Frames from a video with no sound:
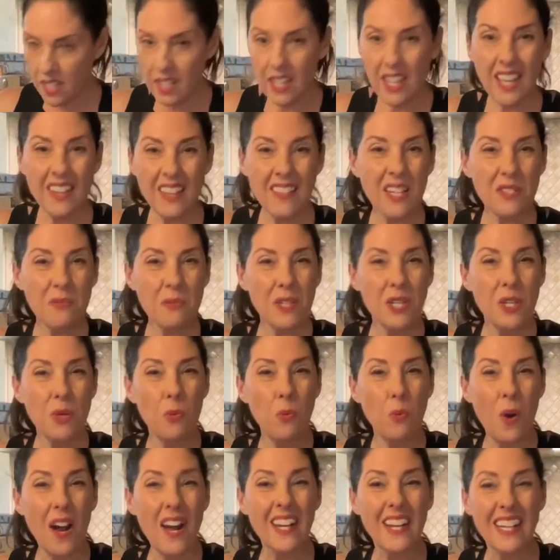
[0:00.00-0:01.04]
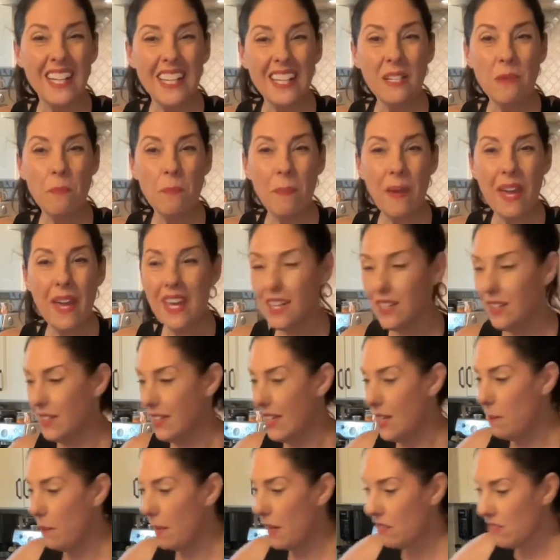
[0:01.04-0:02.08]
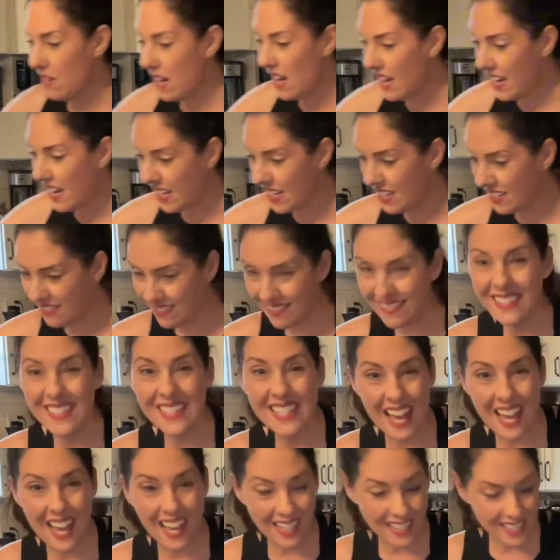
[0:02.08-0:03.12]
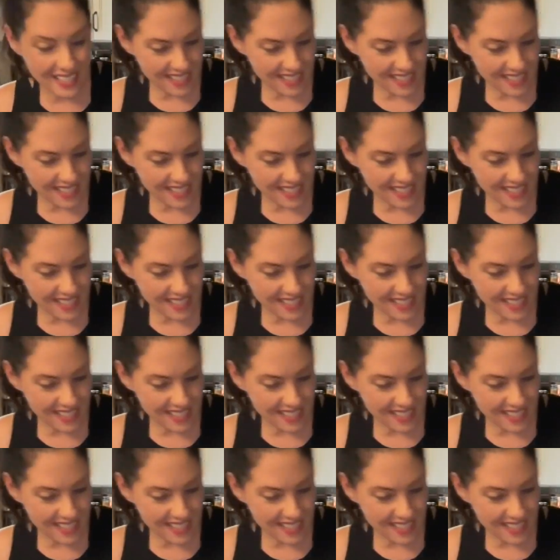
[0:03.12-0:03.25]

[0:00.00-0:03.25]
And that's what you want in a bagel. Am I right? Yes.